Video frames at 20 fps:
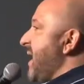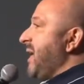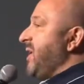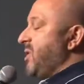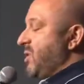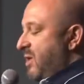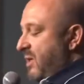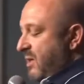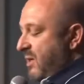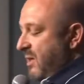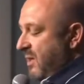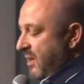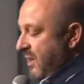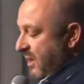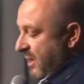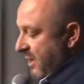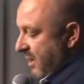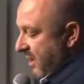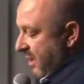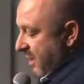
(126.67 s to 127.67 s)
nation,
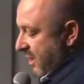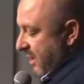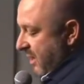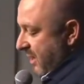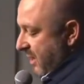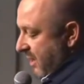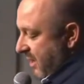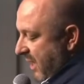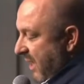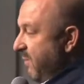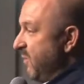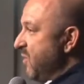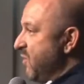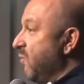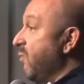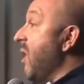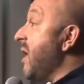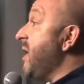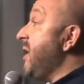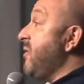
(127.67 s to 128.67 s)
and he was
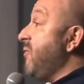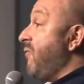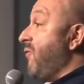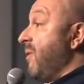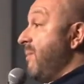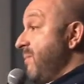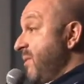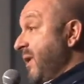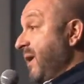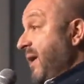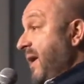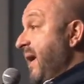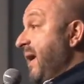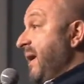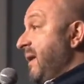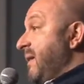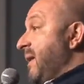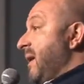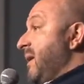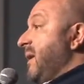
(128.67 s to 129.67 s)
running from the
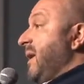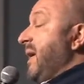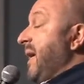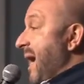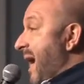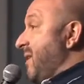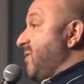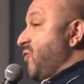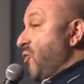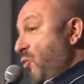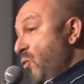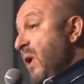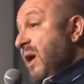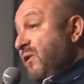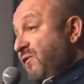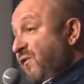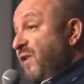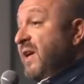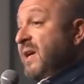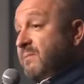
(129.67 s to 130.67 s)
king that he had to
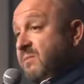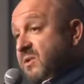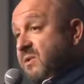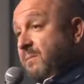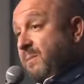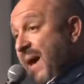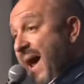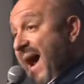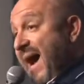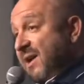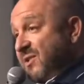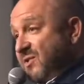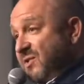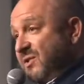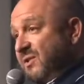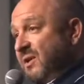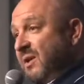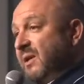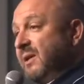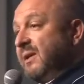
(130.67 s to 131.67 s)
wait for him to
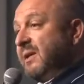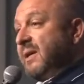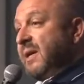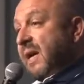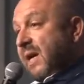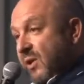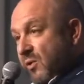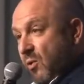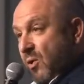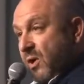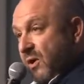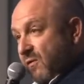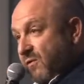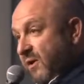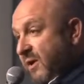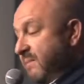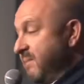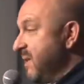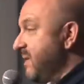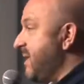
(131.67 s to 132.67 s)
pass in order
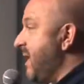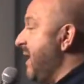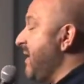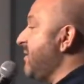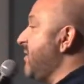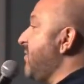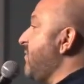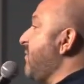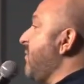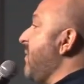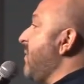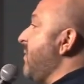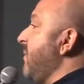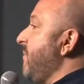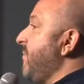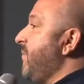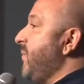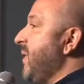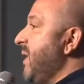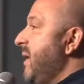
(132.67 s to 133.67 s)
for him to take the
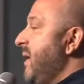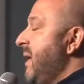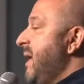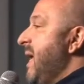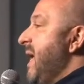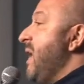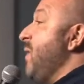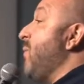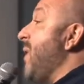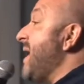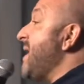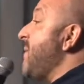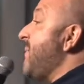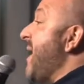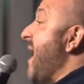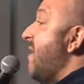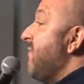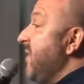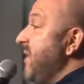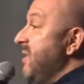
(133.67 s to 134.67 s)
throne. He wound up
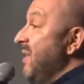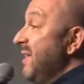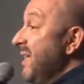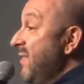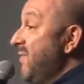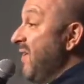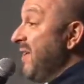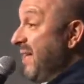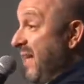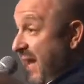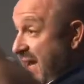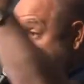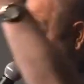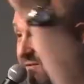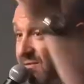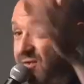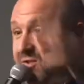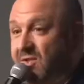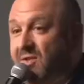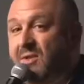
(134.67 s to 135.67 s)
having to live in
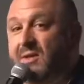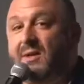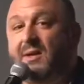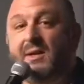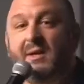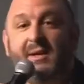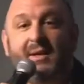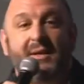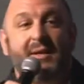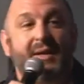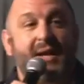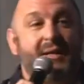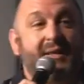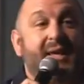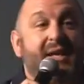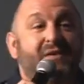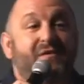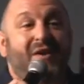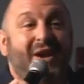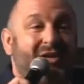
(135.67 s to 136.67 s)
caves, and
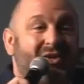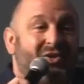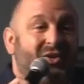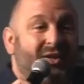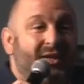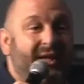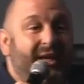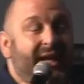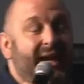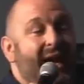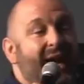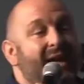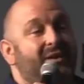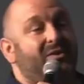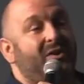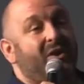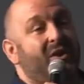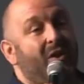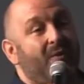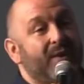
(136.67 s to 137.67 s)
then eventually he
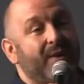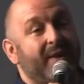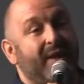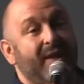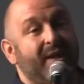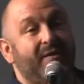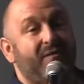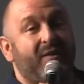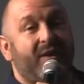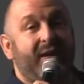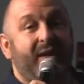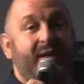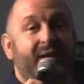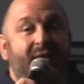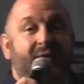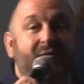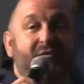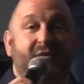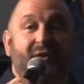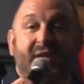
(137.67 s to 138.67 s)
had to go and live
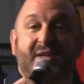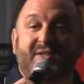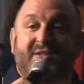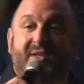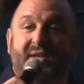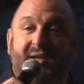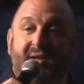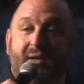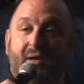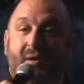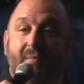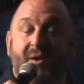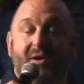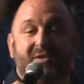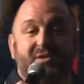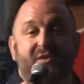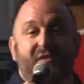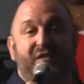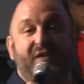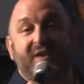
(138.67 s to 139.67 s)
in Philistia
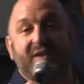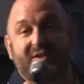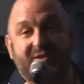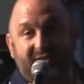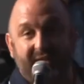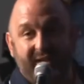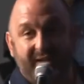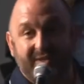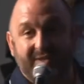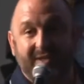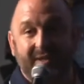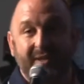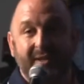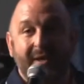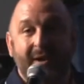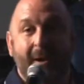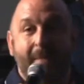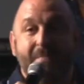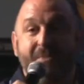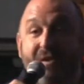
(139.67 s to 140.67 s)
amongst the Philistines.
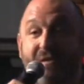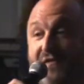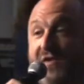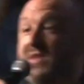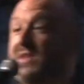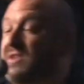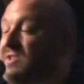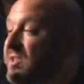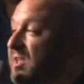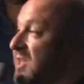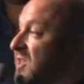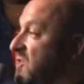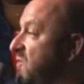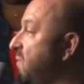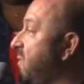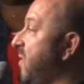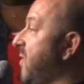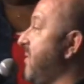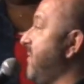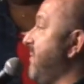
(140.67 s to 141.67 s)
The Philistines were